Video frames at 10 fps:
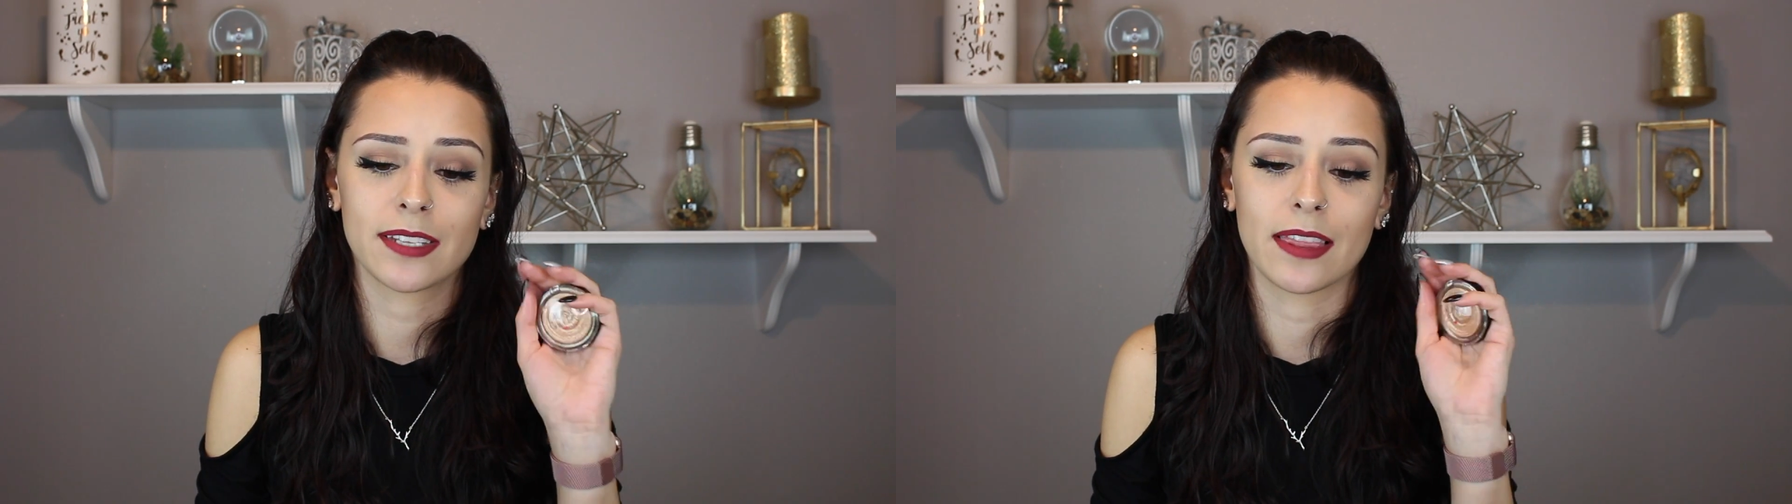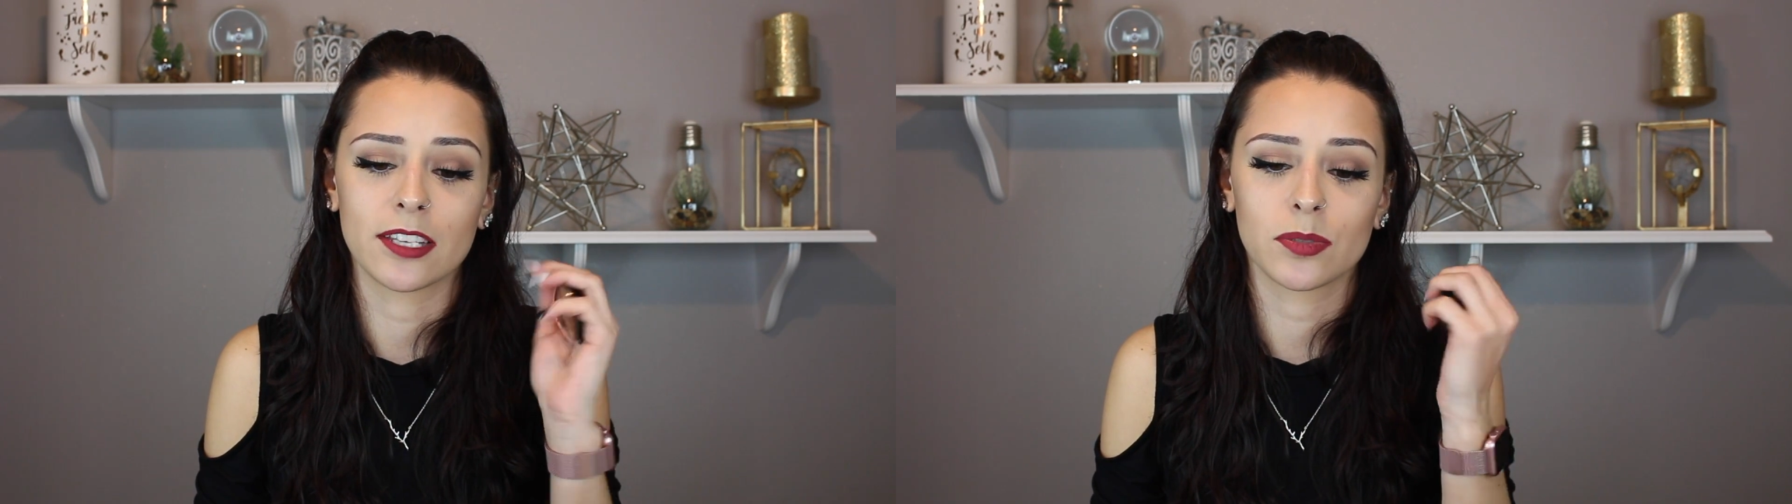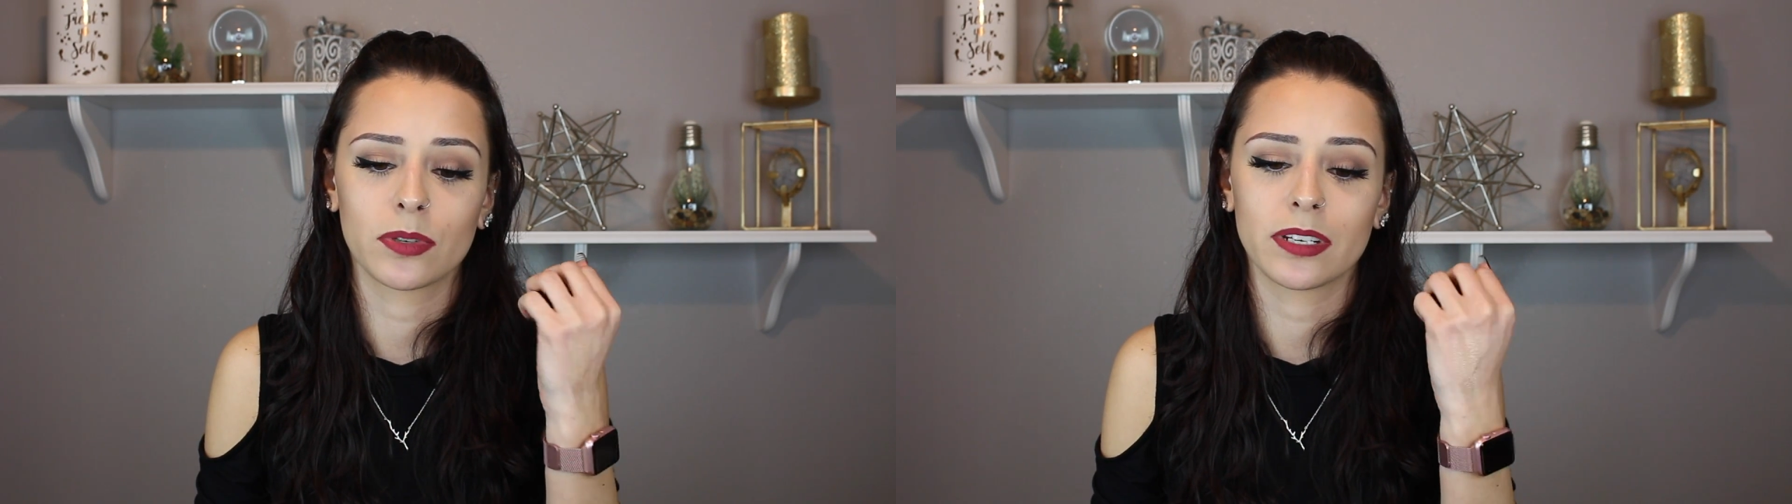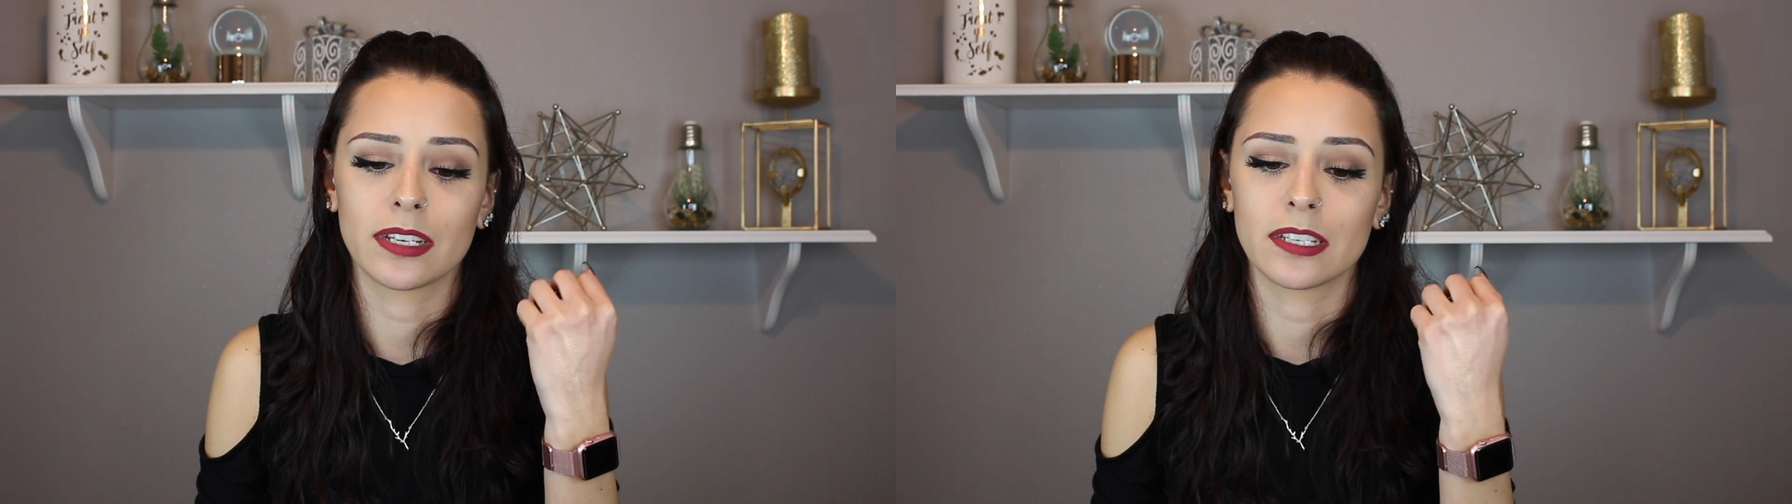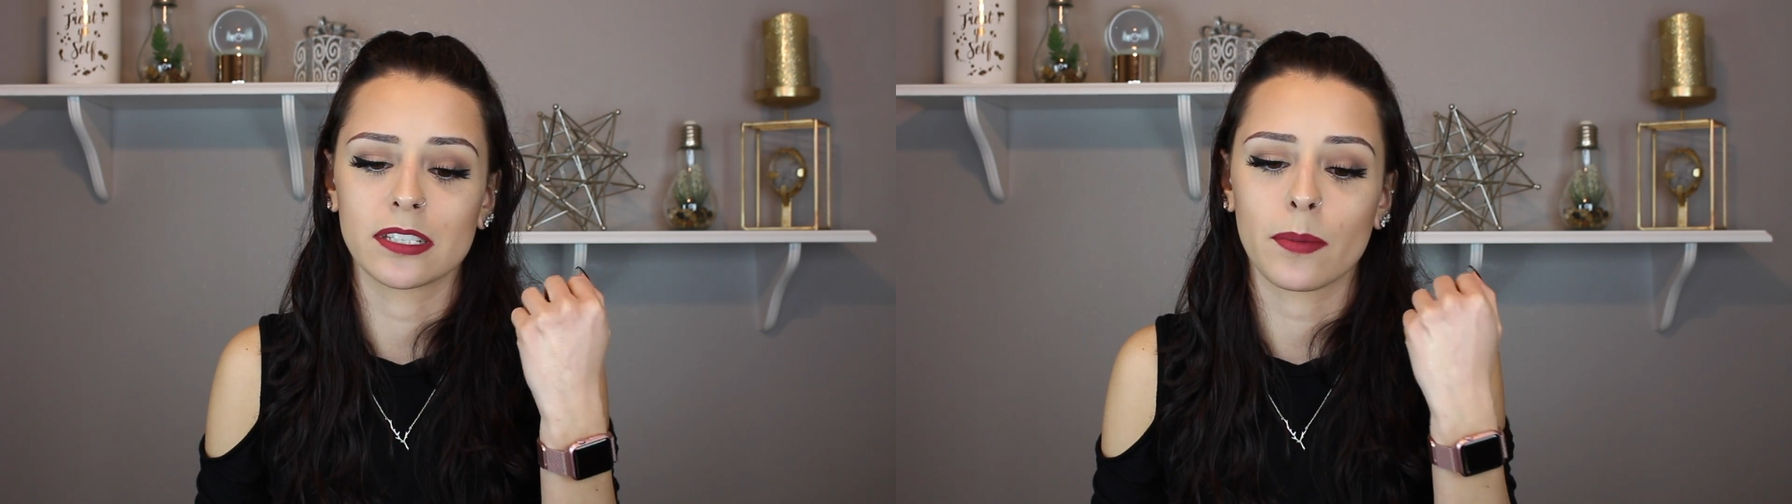and this one
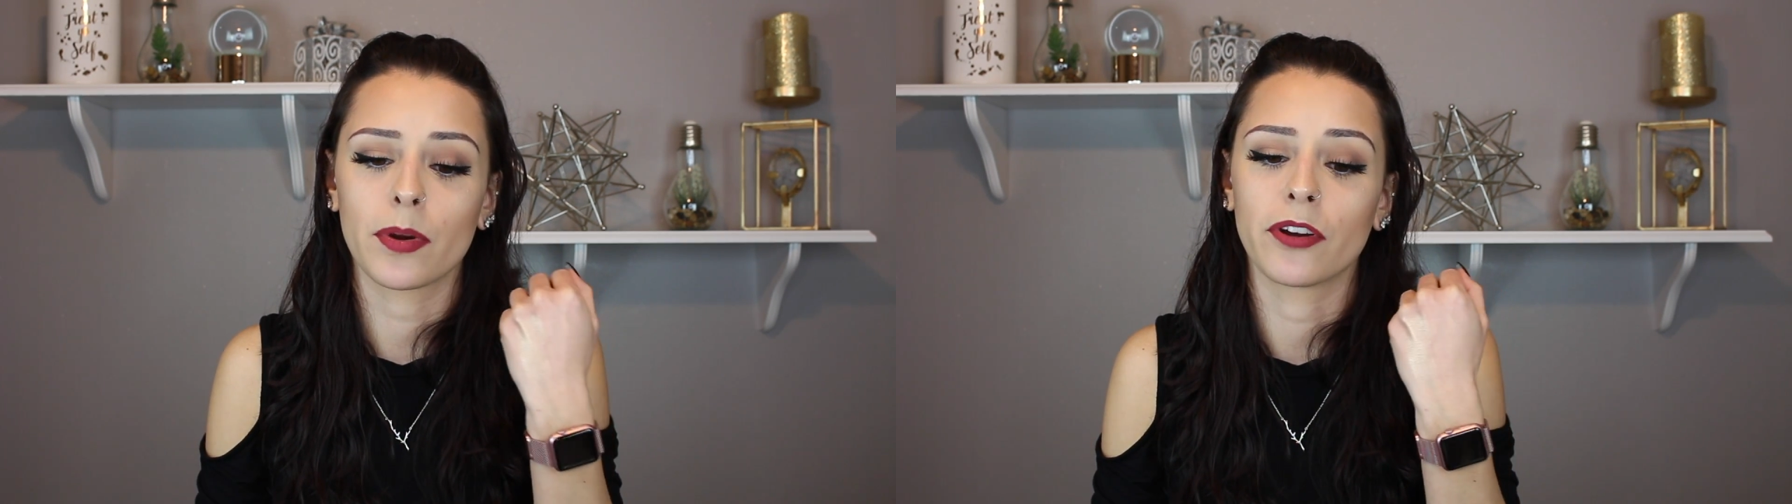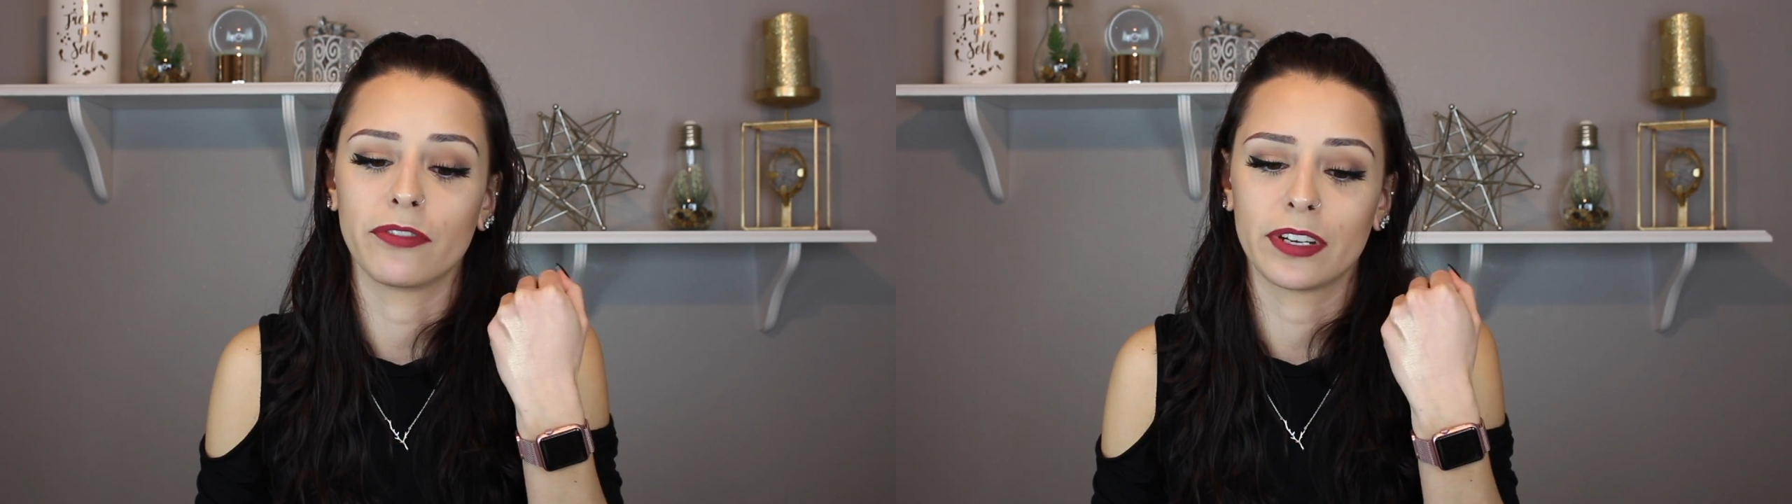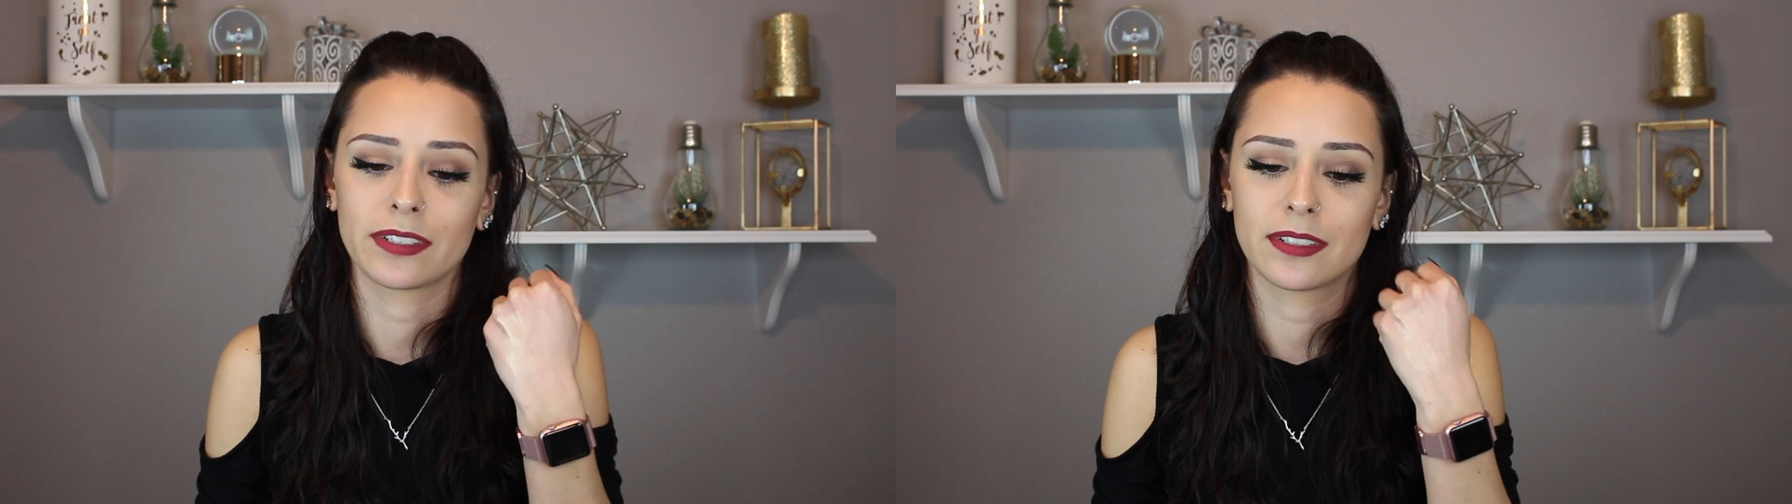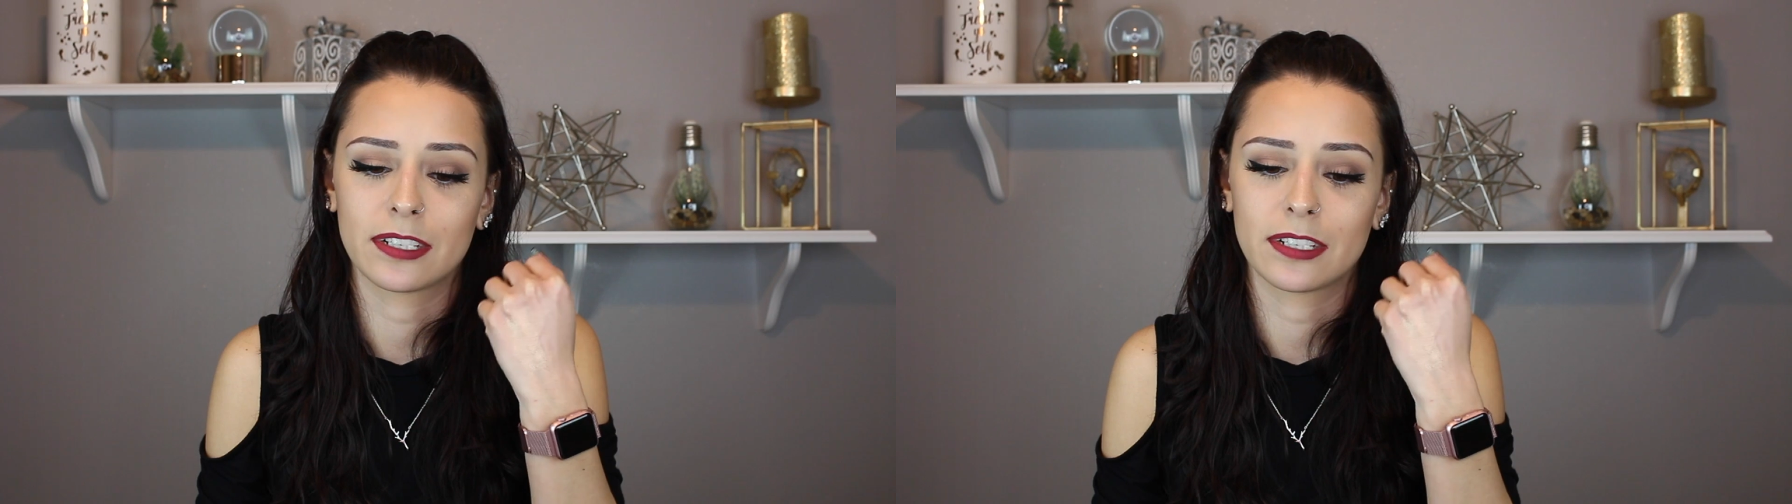is perfect.